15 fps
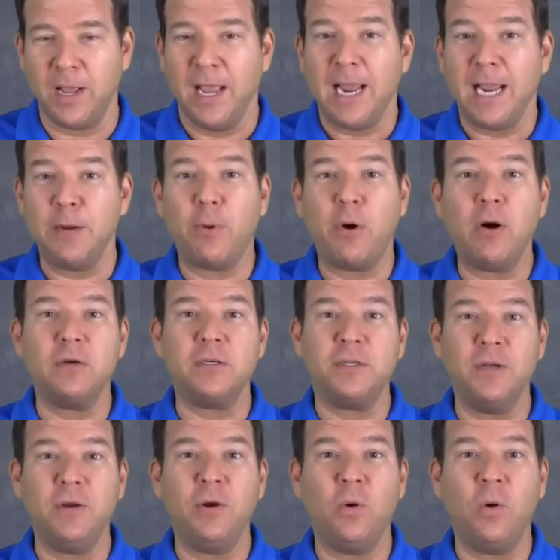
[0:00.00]
In part
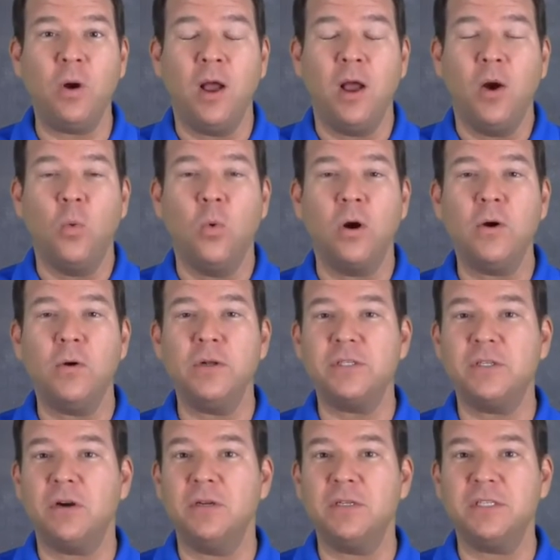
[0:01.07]
2, we're going to
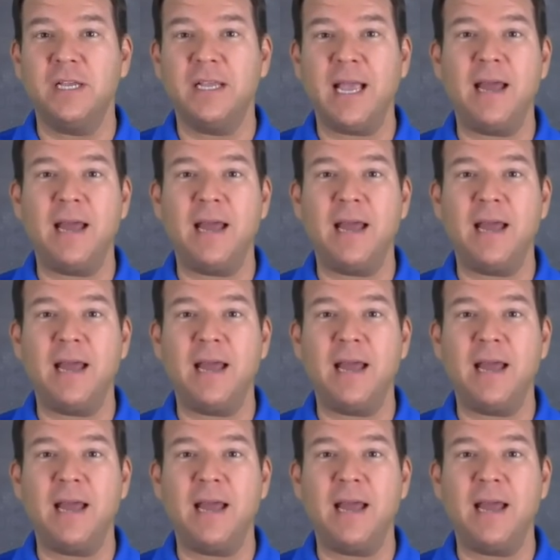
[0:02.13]
start seeing